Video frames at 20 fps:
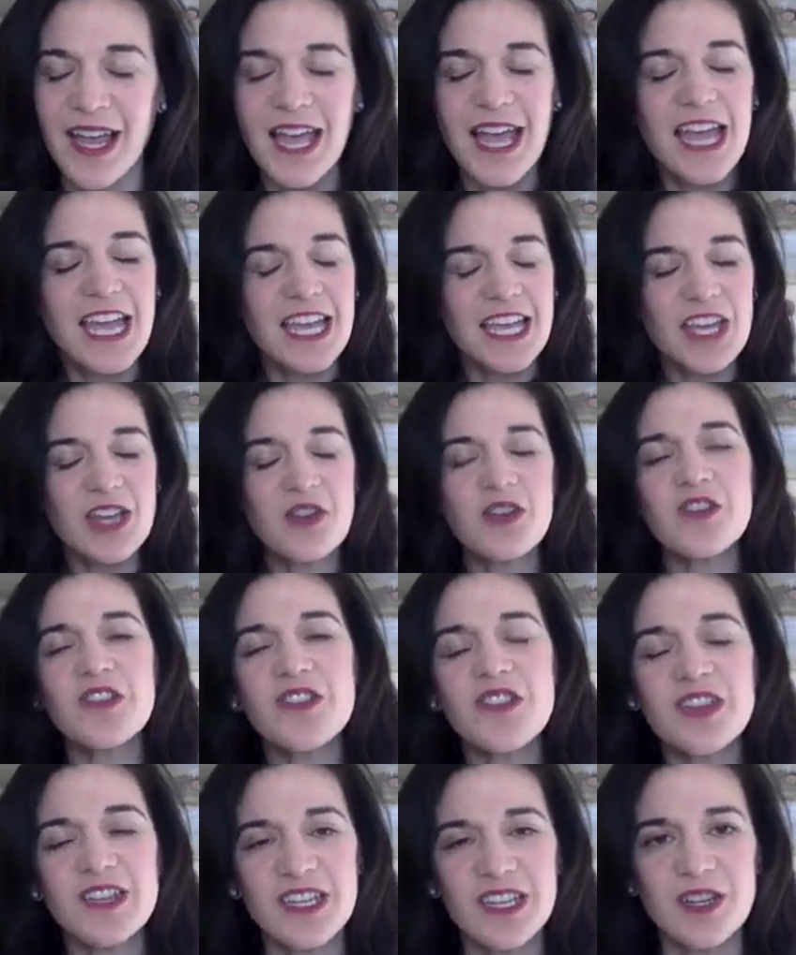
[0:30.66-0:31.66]
Here's the
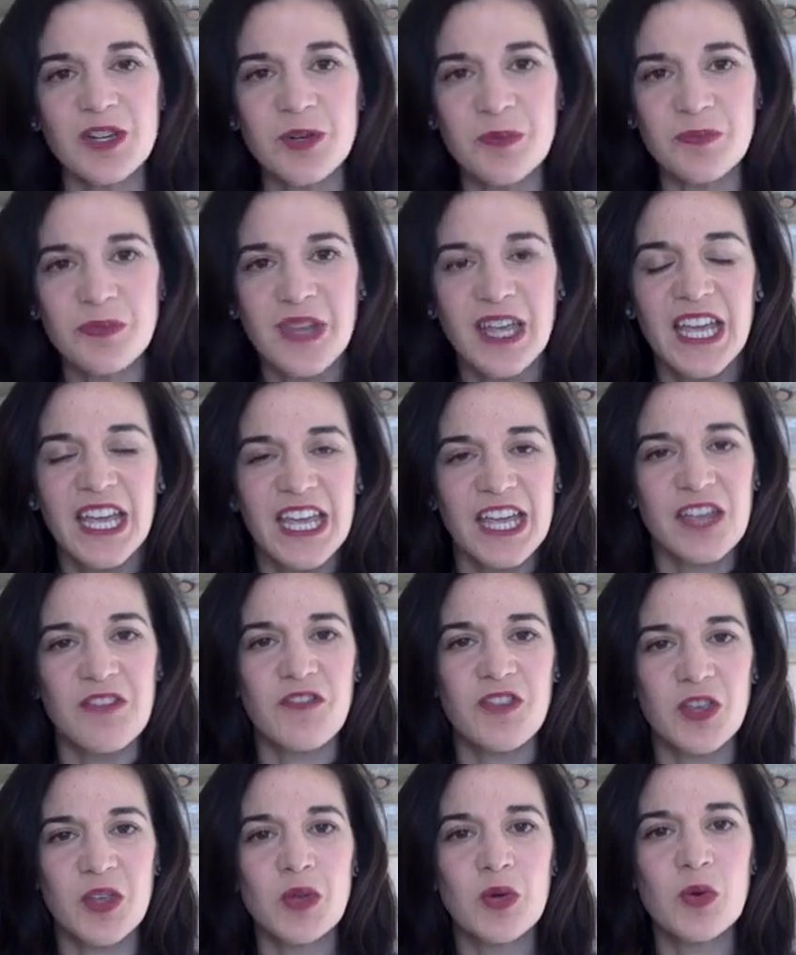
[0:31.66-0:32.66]
deal. If
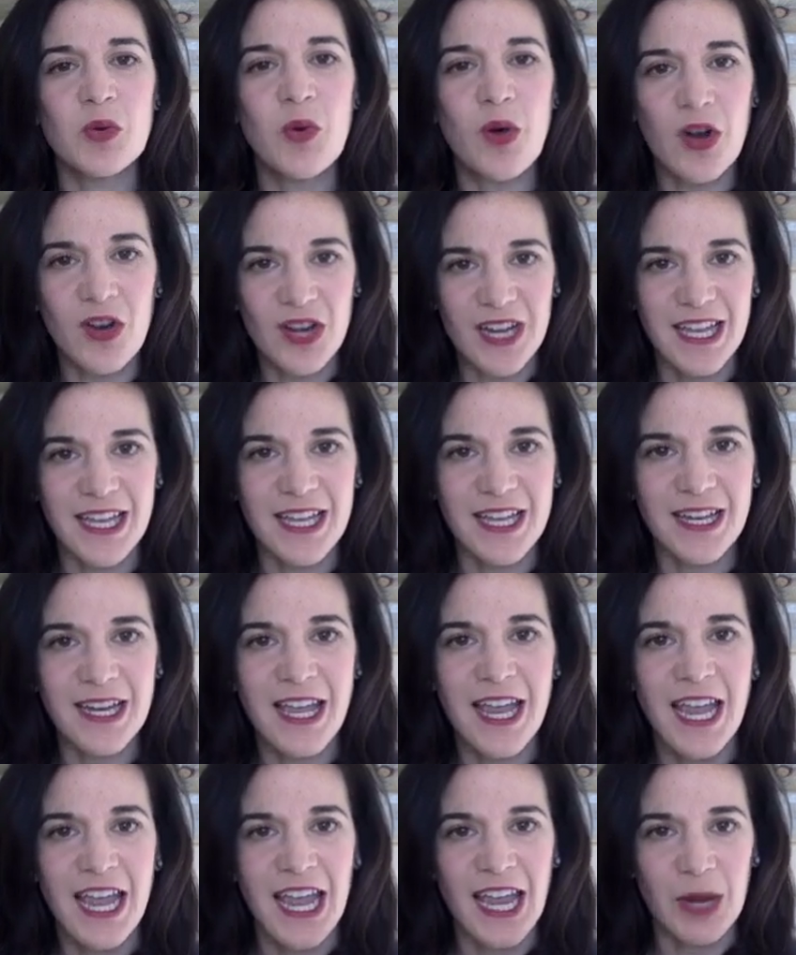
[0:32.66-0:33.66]
you are in
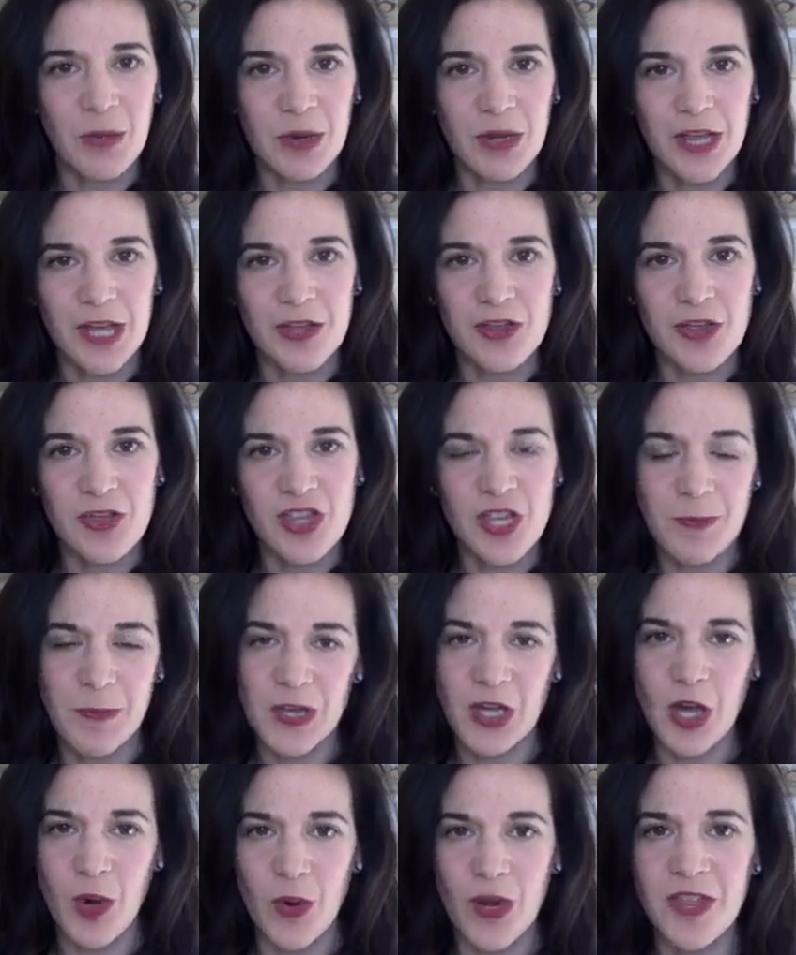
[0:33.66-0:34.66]
a relationship and
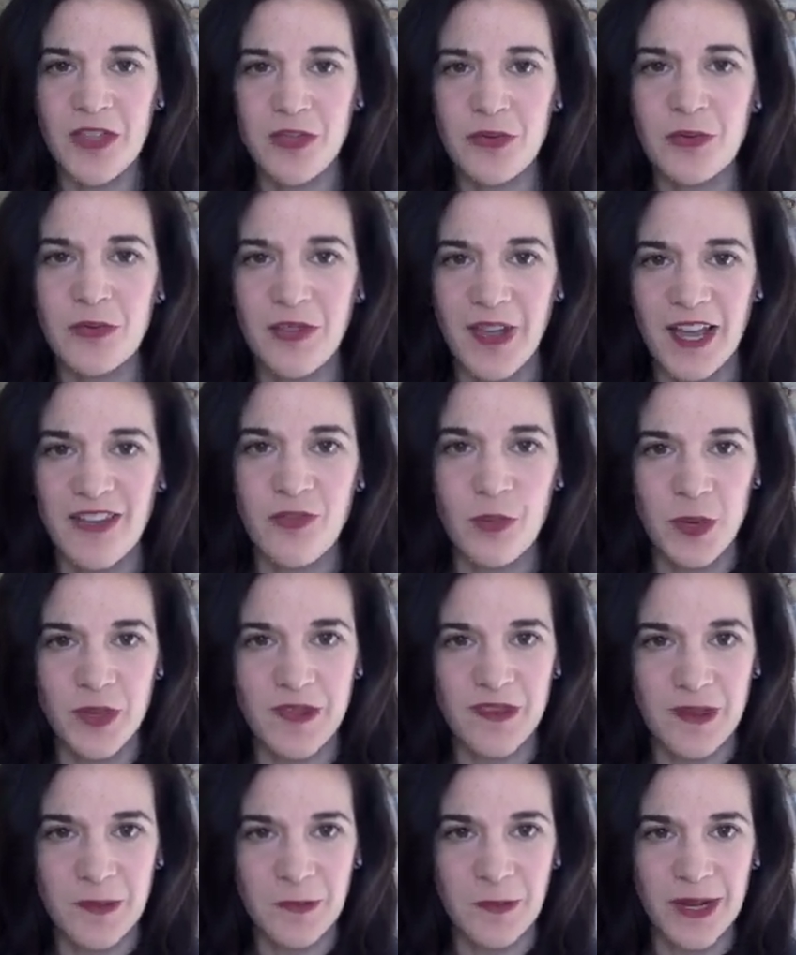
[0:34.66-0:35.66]
going through life with
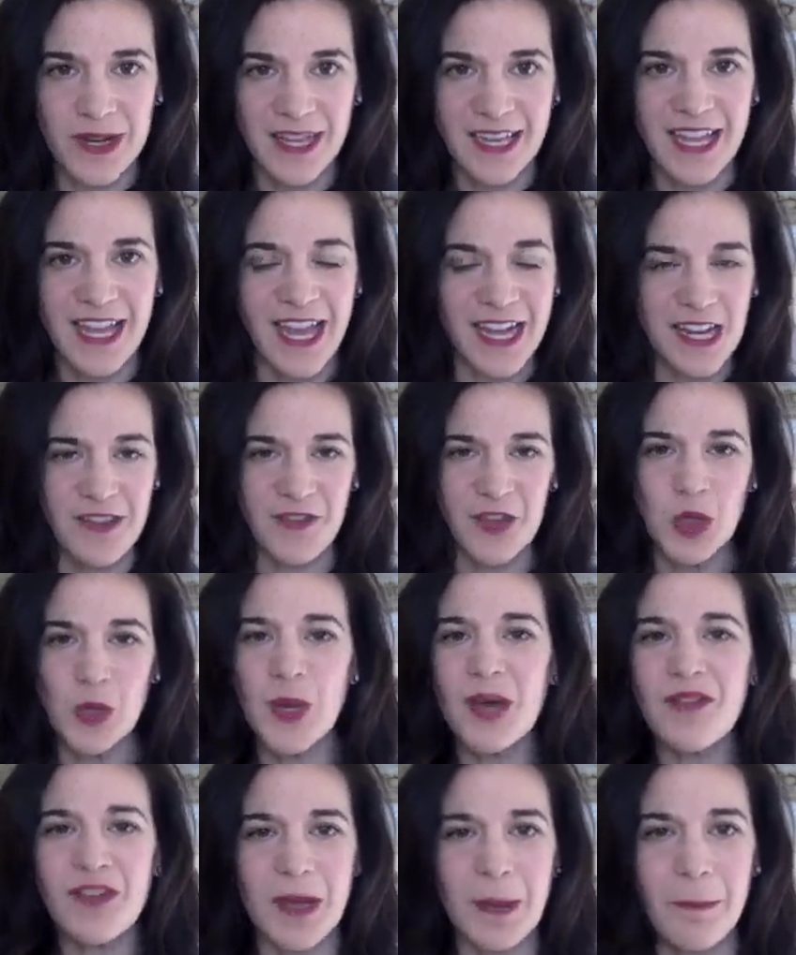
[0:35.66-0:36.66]
somebody, and if you
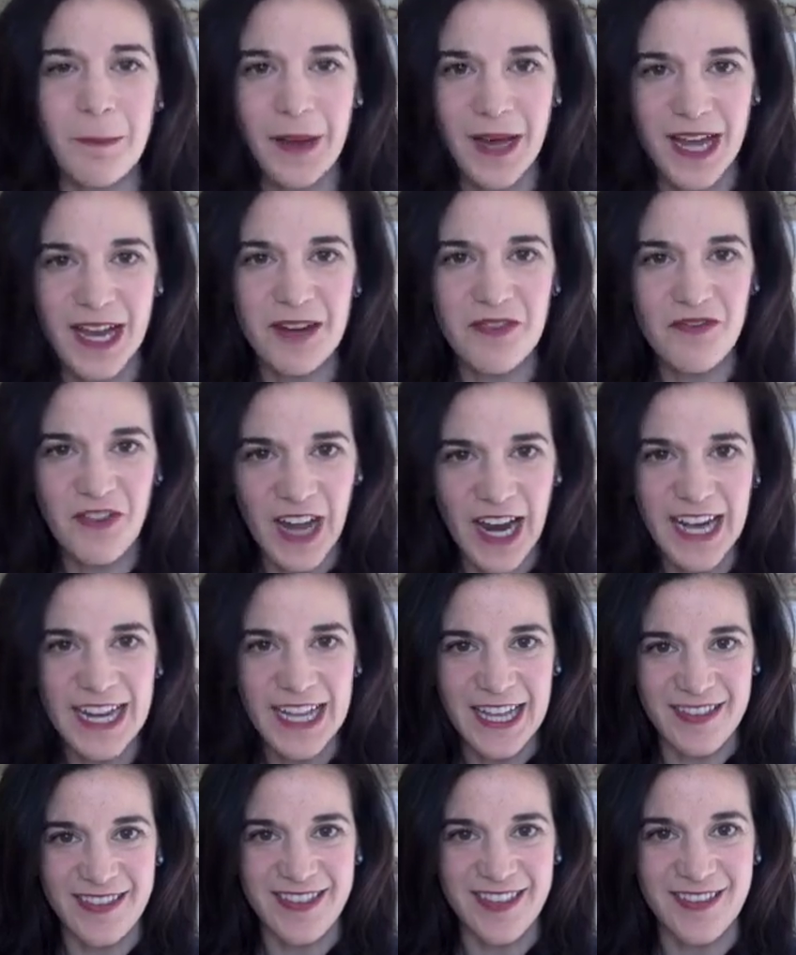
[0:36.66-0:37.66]
have combined
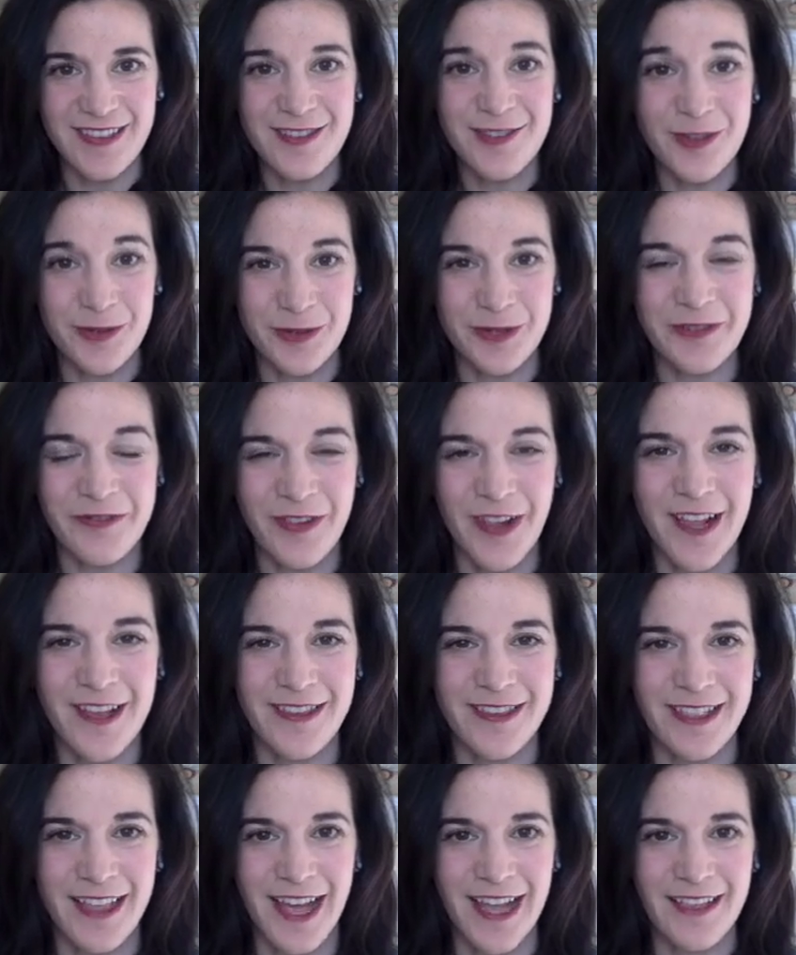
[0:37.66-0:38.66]
finances to reflect
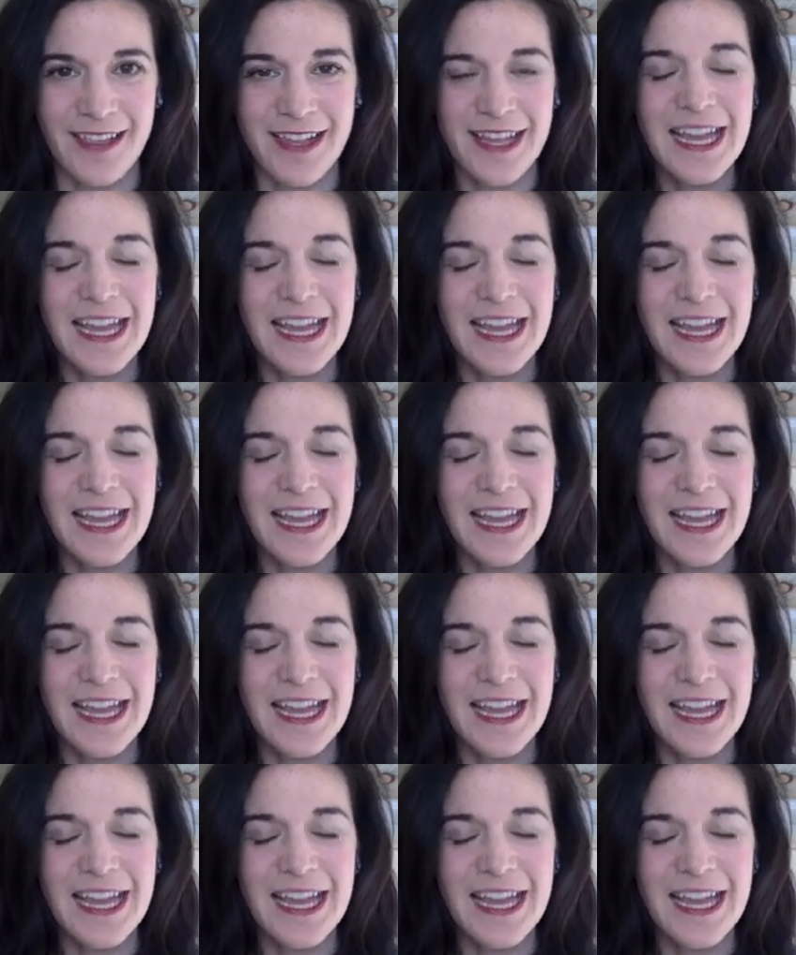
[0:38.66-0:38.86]
that,